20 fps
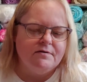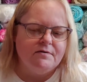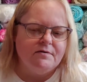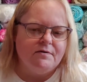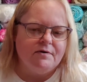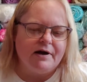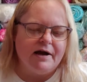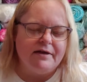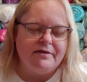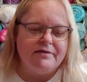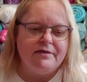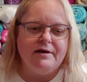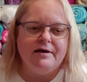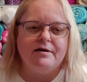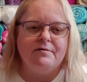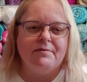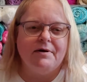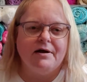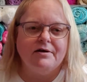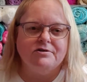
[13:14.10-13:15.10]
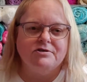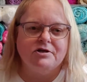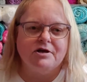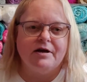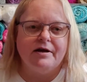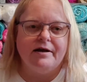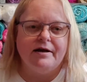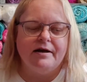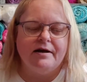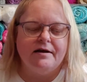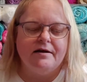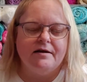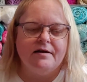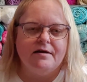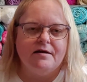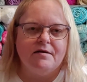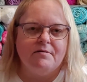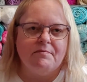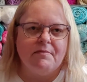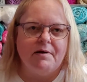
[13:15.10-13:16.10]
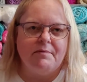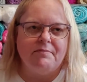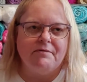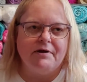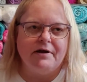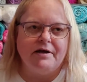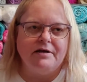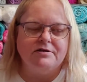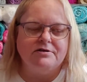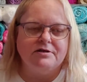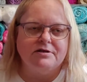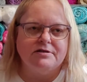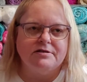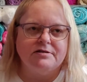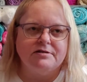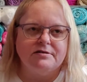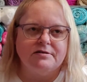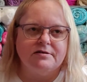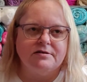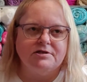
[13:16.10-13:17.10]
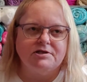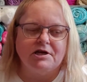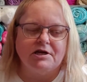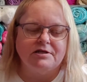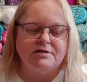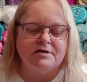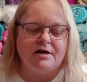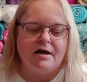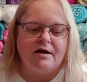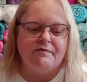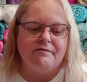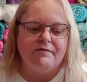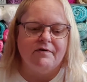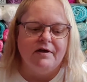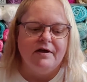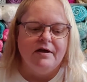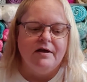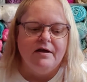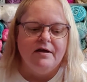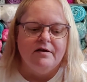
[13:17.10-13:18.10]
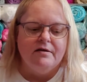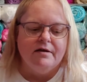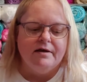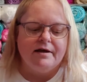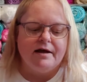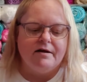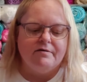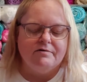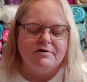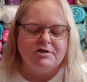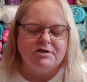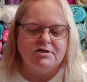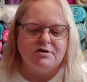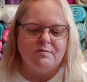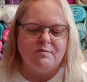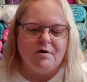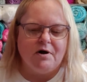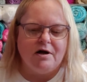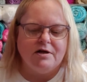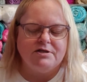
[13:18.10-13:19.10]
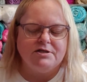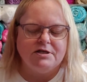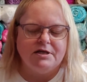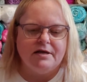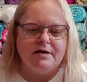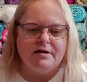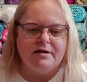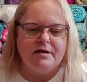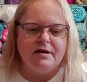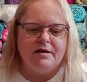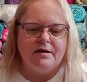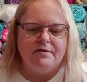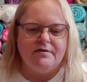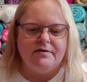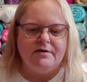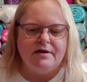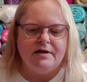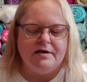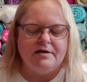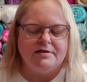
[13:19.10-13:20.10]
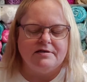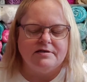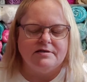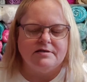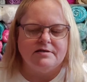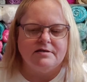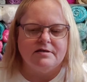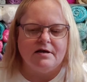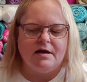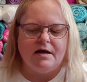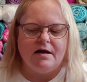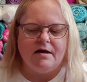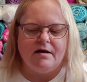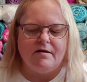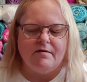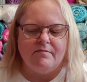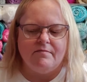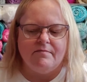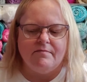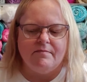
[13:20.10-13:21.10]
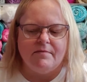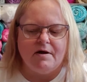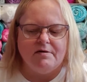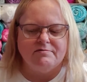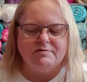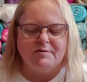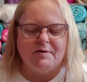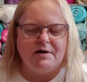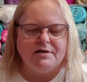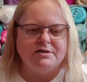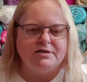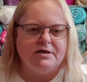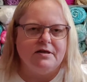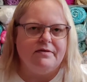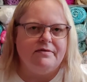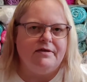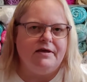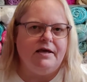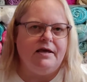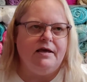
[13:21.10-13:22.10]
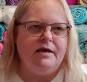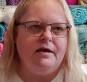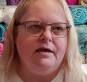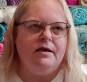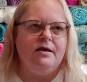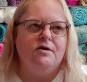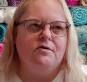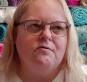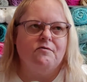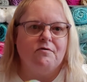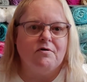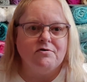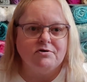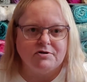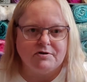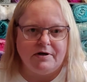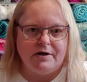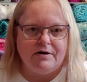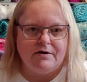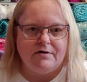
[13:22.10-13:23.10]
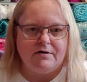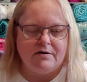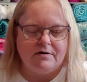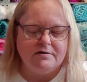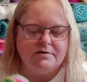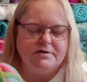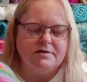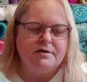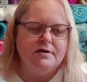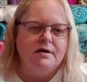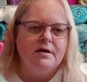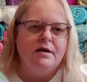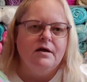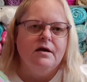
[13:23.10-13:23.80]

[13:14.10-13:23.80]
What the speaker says: or I think about trying, my brain just shuts off. Like I was watching this, I was watching the Grocery Girls